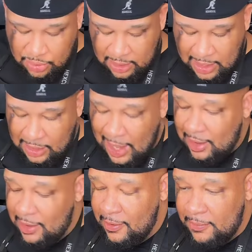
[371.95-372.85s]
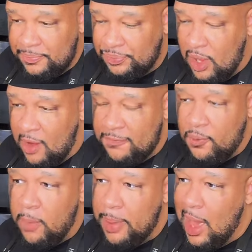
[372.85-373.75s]
You can get like a, a
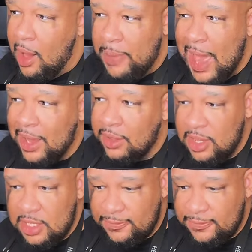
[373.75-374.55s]
four pound pack of